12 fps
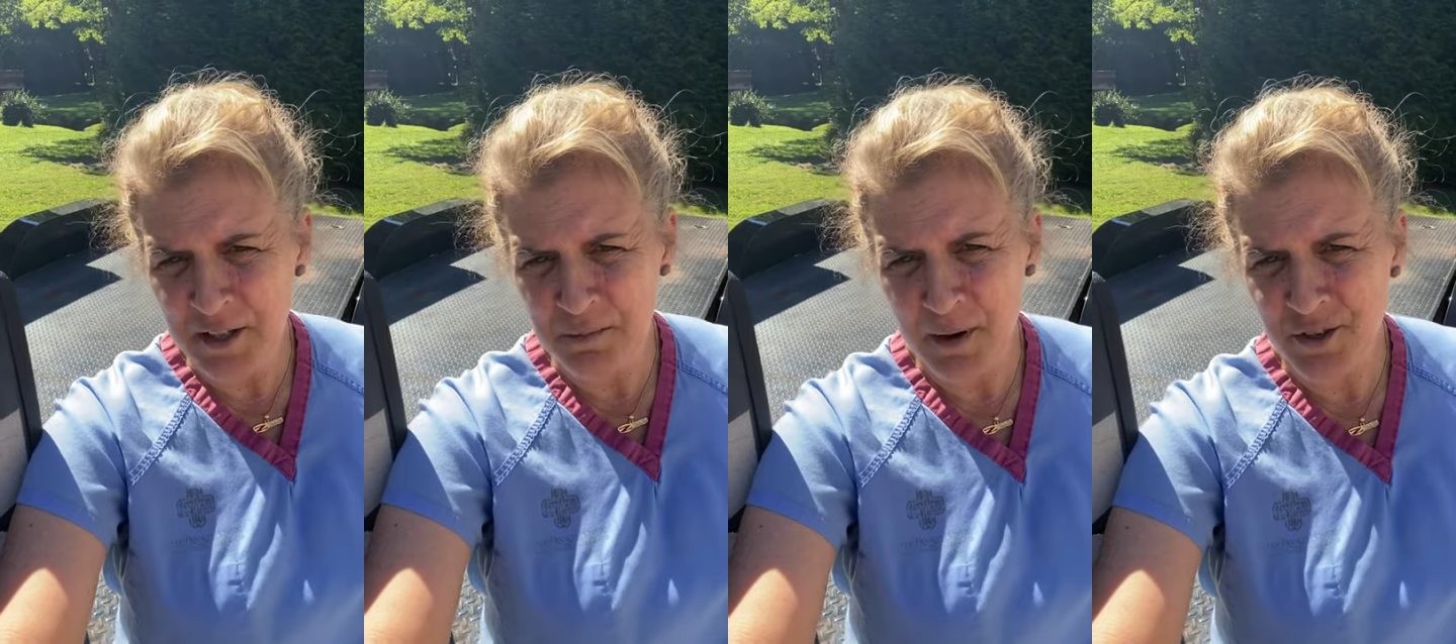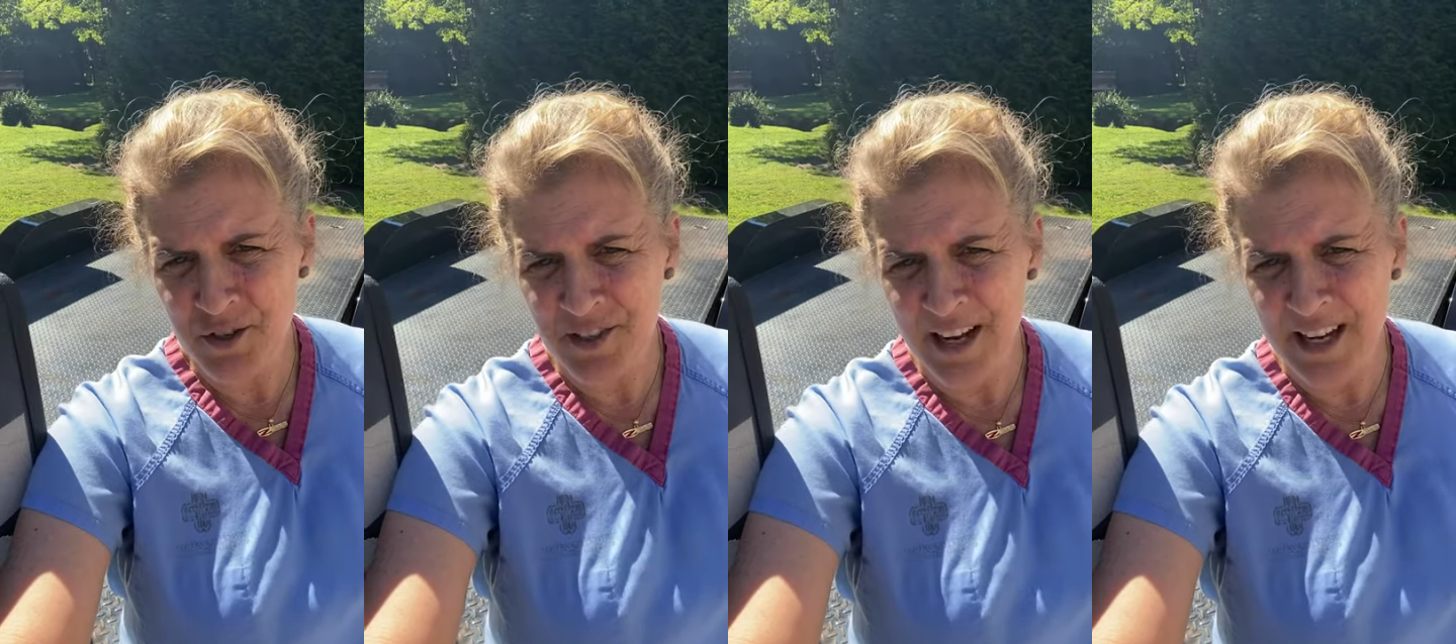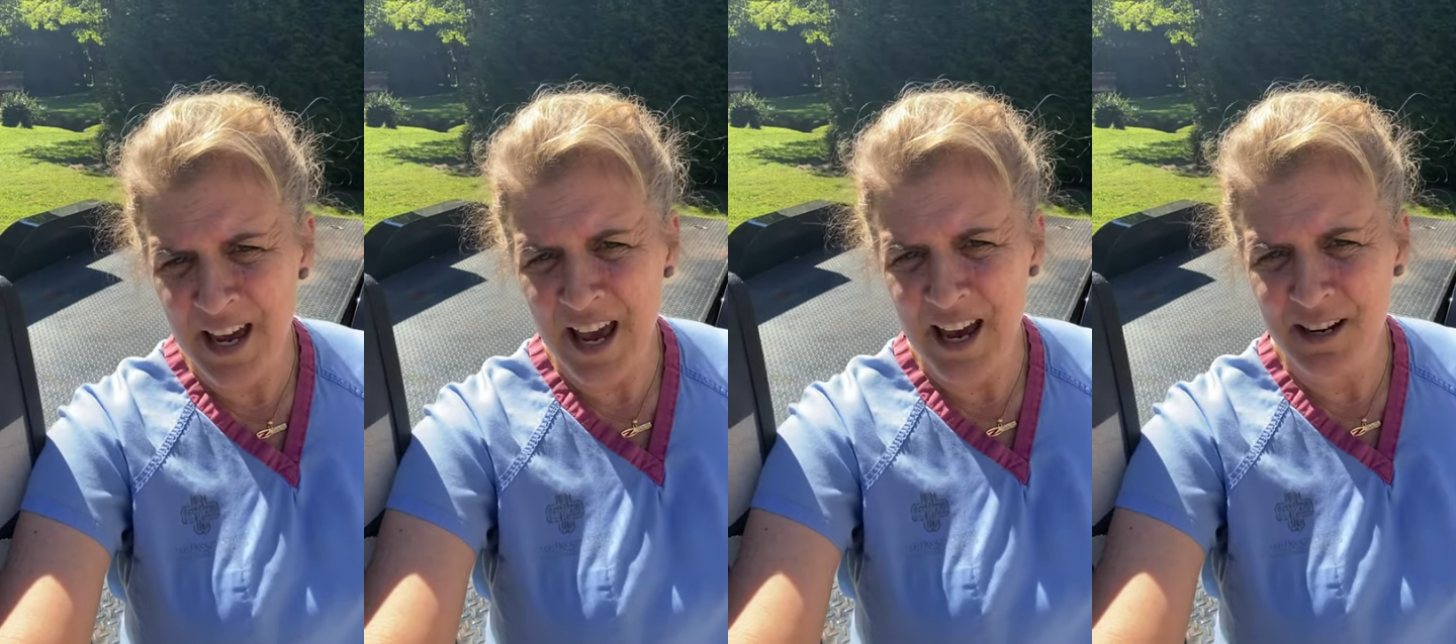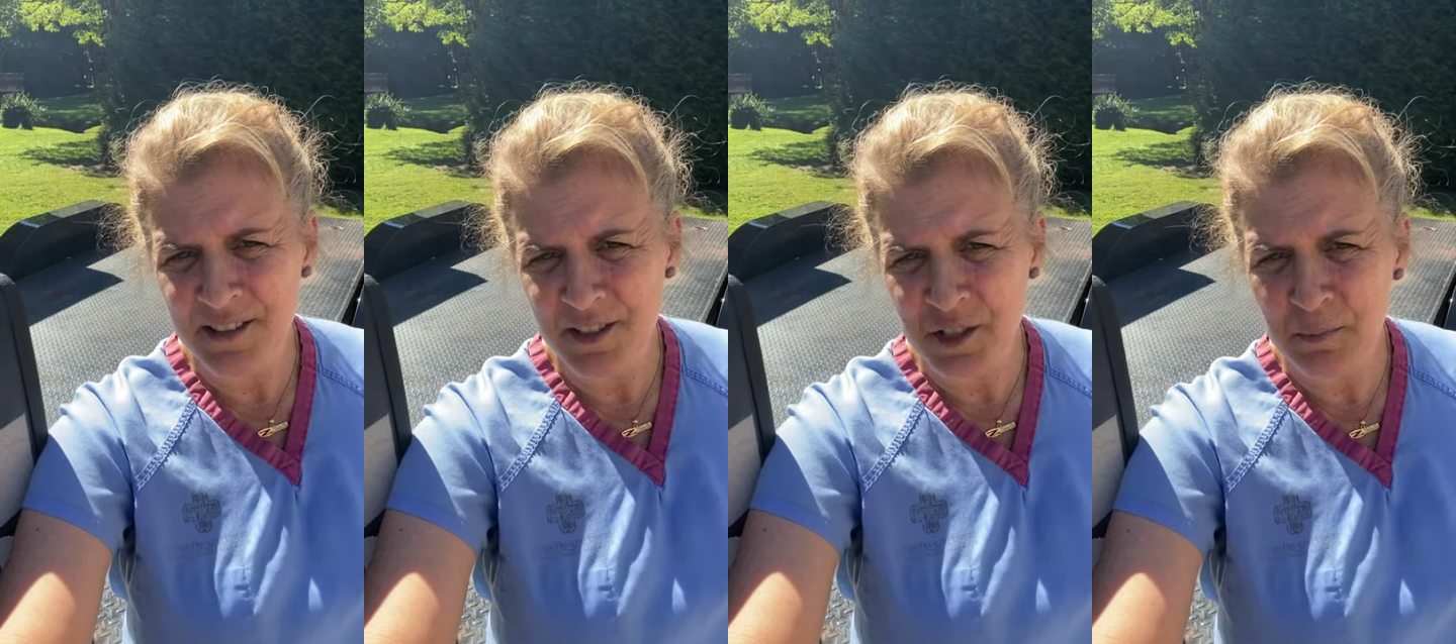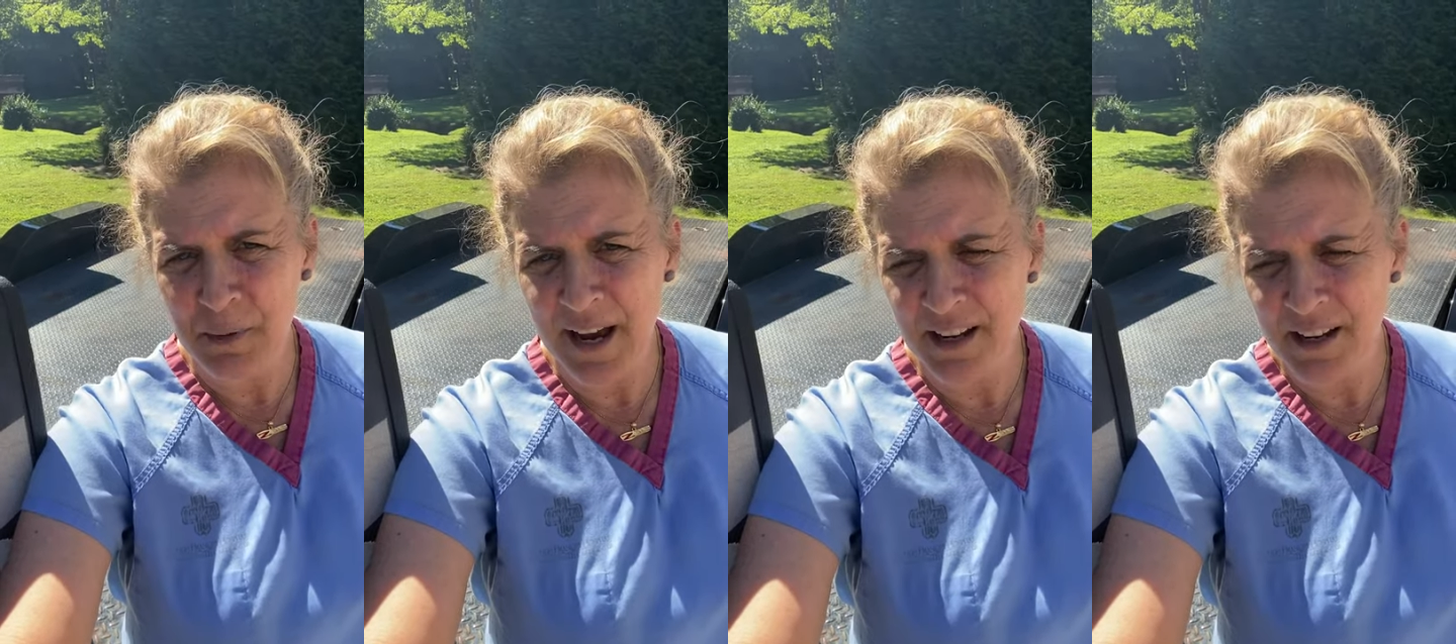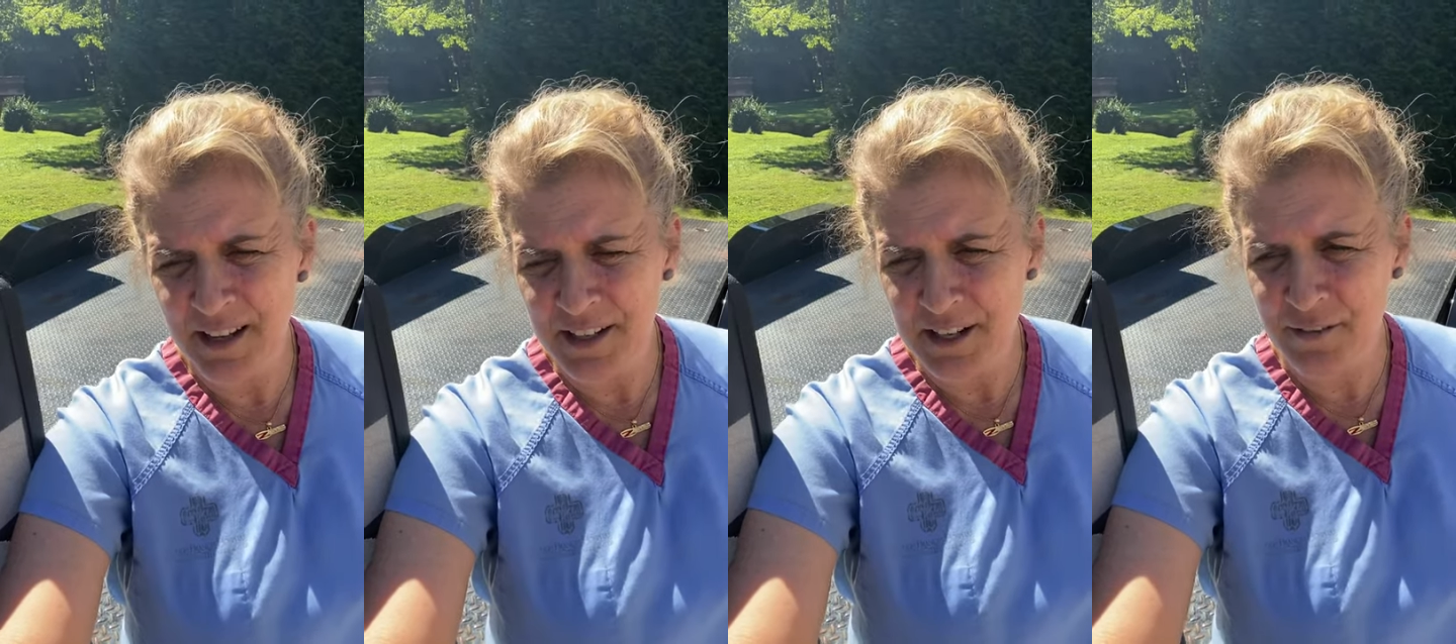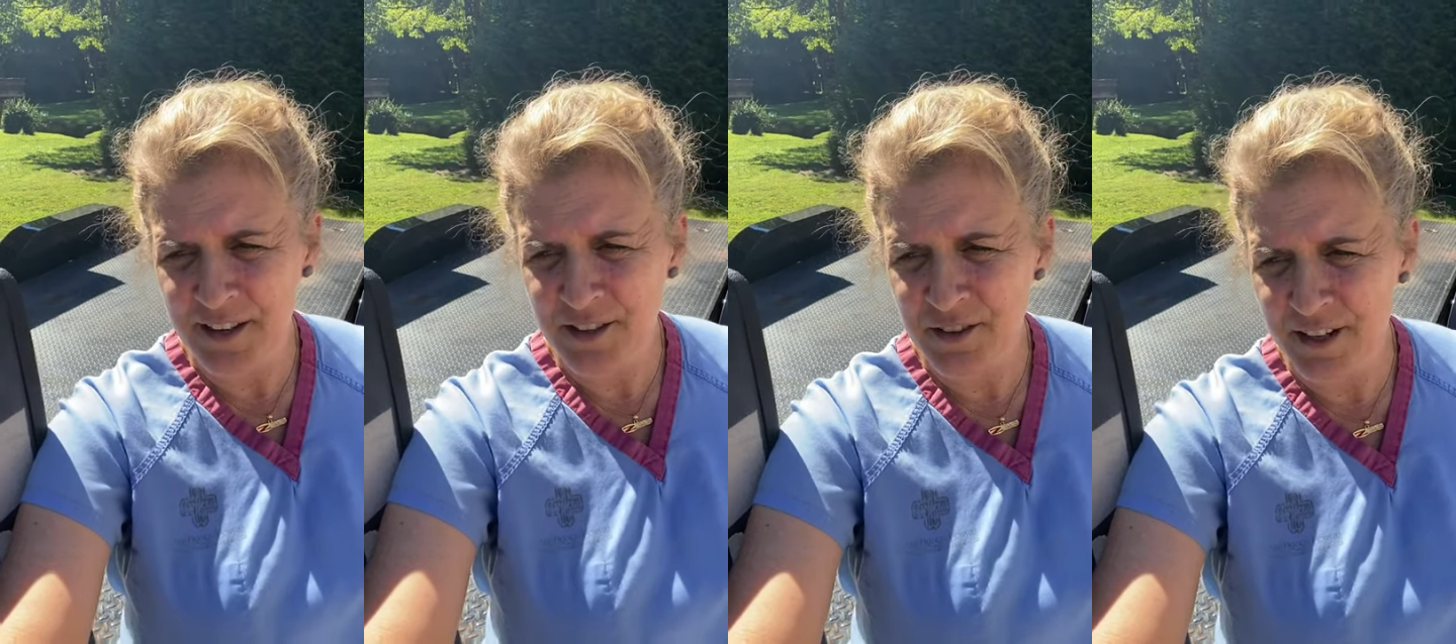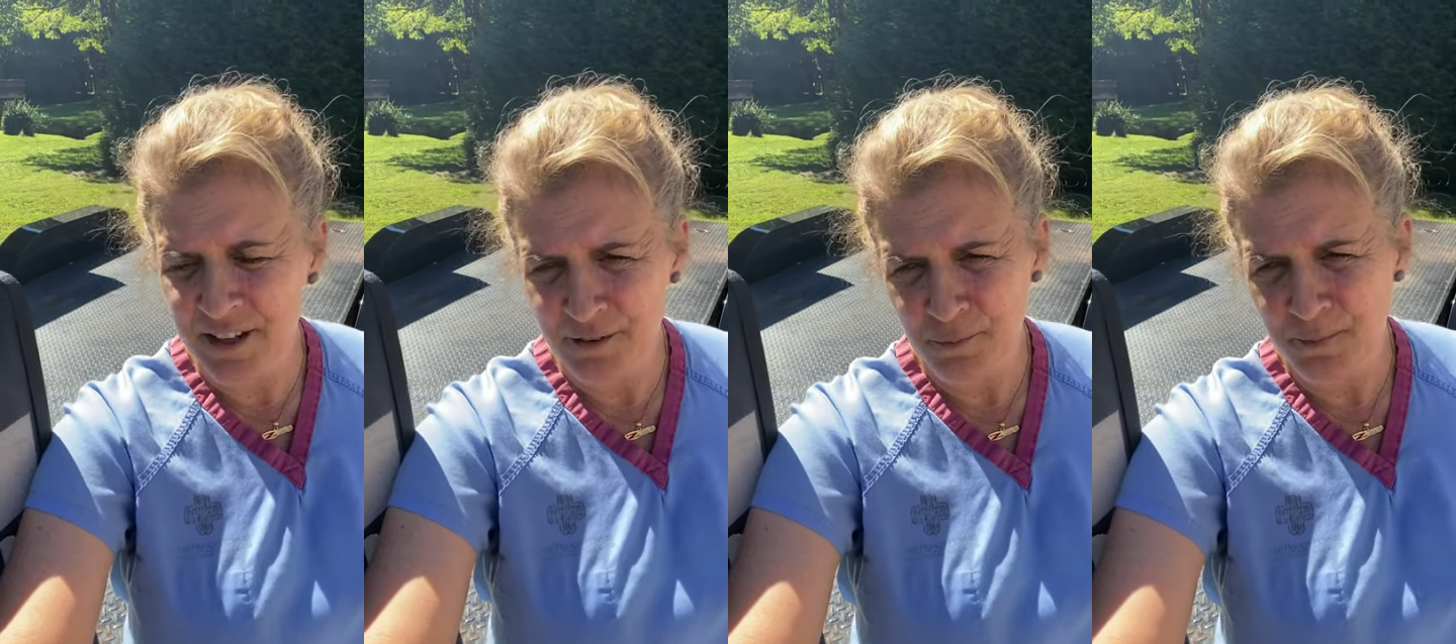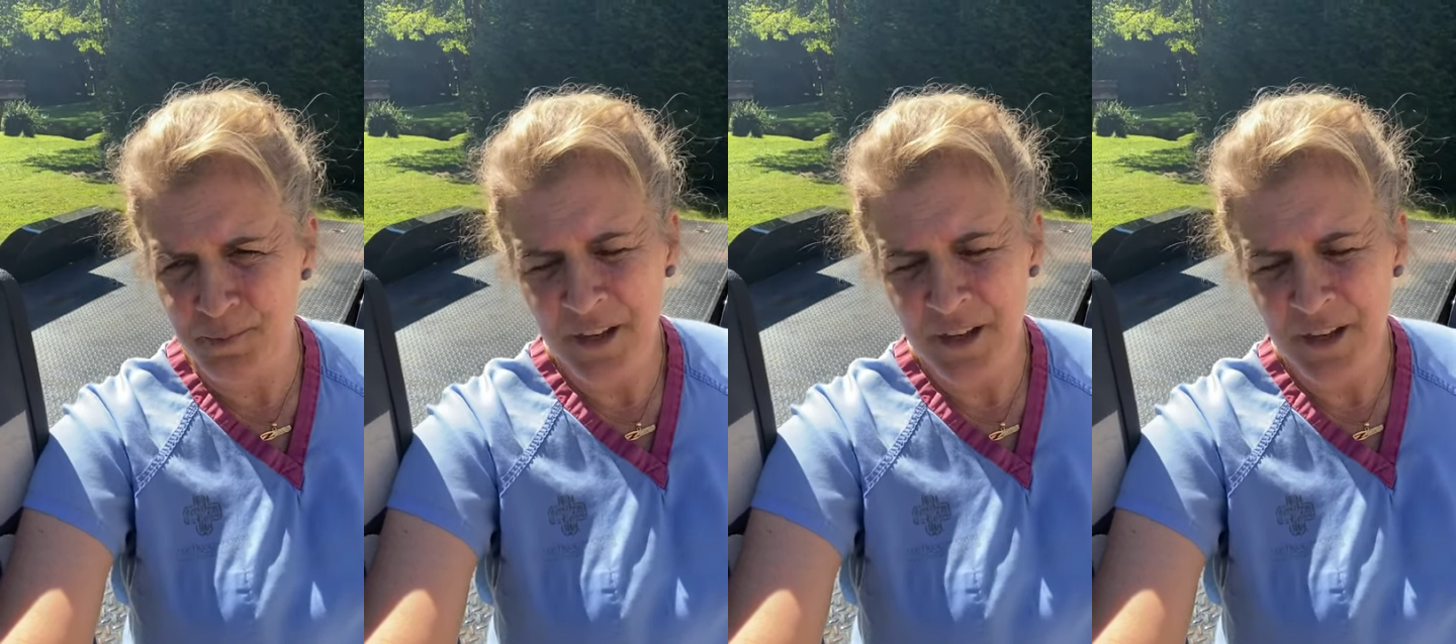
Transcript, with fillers: as much as I can despite, you know, the, the